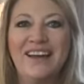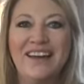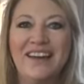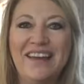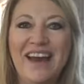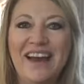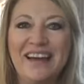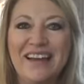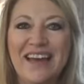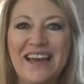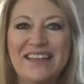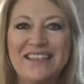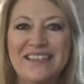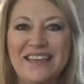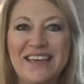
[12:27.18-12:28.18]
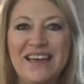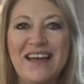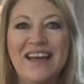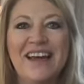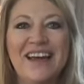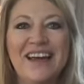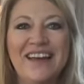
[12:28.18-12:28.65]
Yeah, Casey,
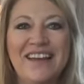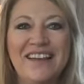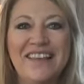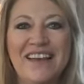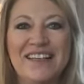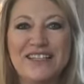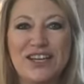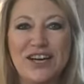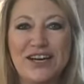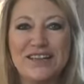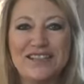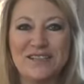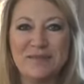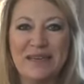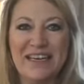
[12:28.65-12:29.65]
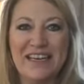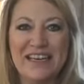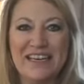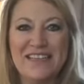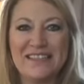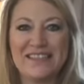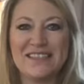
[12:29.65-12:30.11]
that's awesome. It
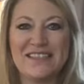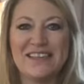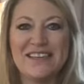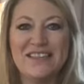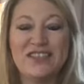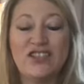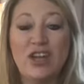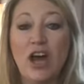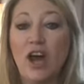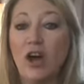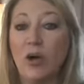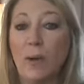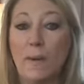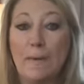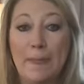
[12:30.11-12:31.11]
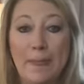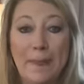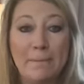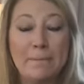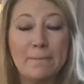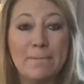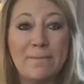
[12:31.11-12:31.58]
is. So,
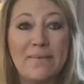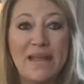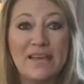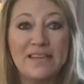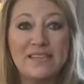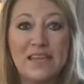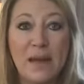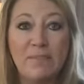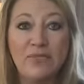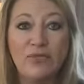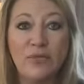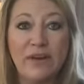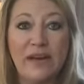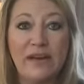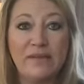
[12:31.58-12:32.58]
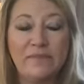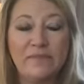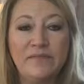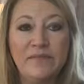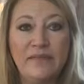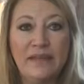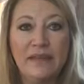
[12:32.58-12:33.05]
step 3,
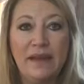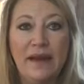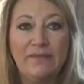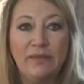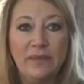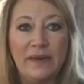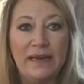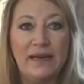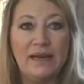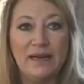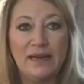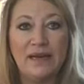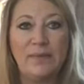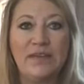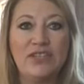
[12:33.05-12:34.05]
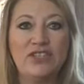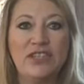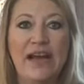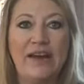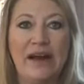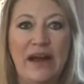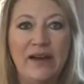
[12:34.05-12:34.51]
everybody give me a
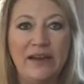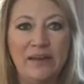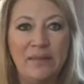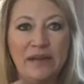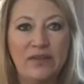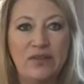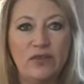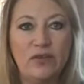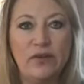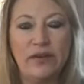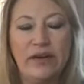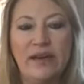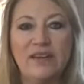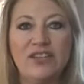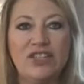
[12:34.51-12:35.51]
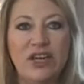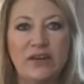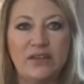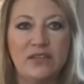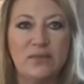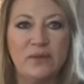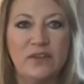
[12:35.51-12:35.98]
shout out. Give me a 3. Share
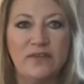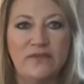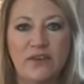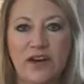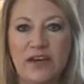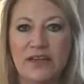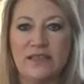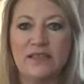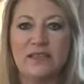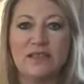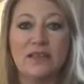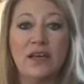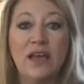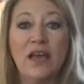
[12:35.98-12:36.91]
this with your friends.